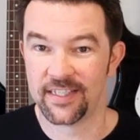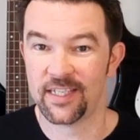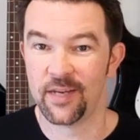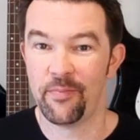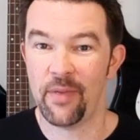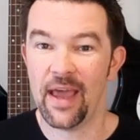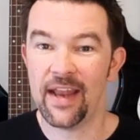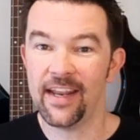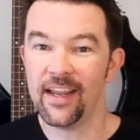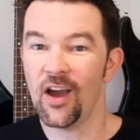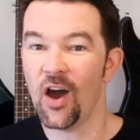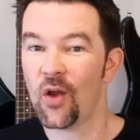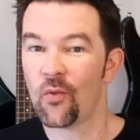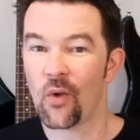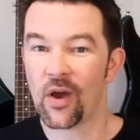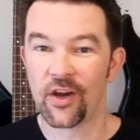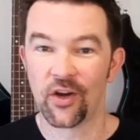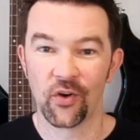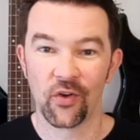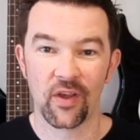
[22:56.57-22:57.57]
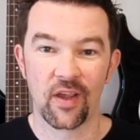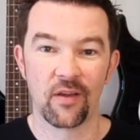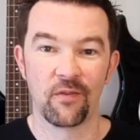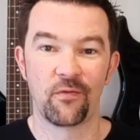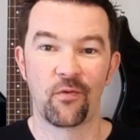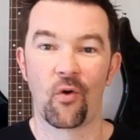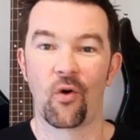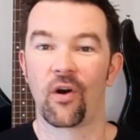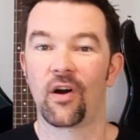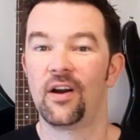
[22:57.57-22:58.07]
depending on what you're looking
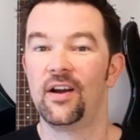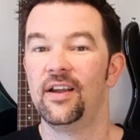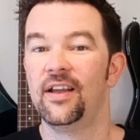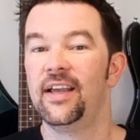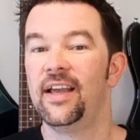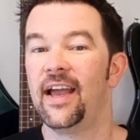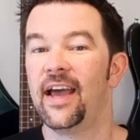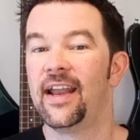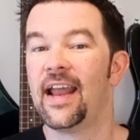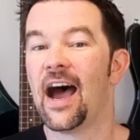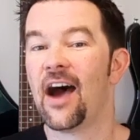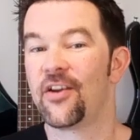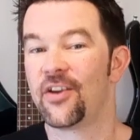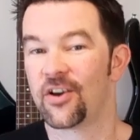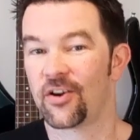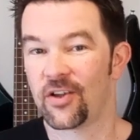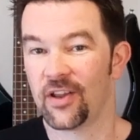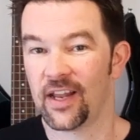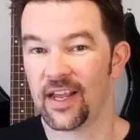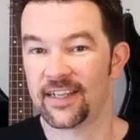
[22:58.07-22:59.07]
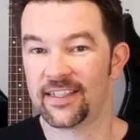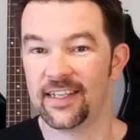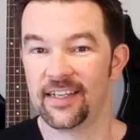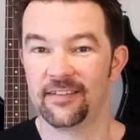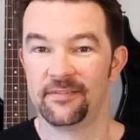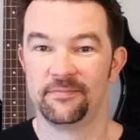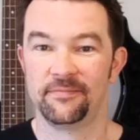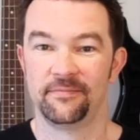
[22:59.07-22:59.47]
for and how you're collecting.